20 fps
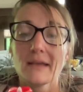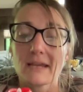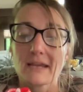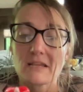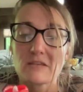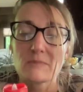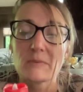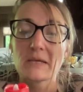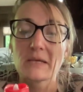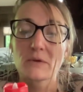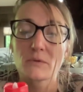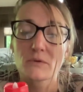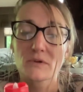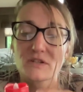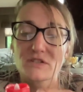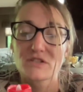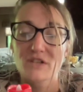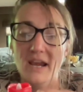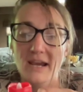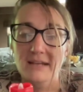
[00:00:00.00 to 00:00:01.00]
is being
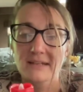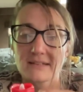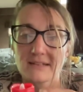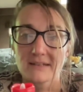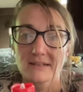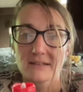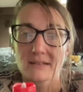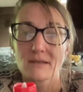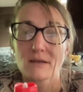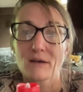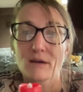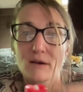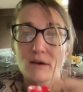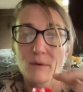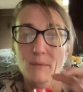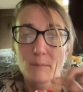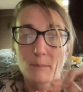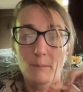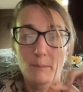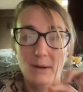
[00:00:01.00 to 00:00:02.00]
rejected
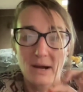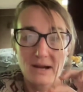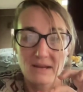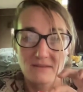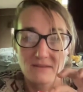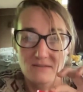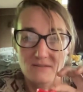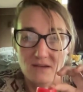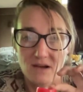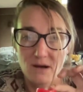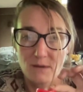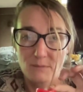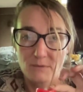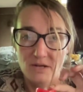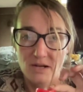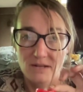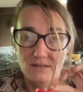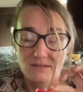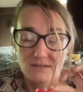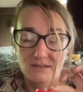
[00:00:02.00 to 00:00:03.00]
by this
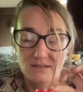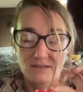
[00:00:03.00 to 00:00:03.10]
object.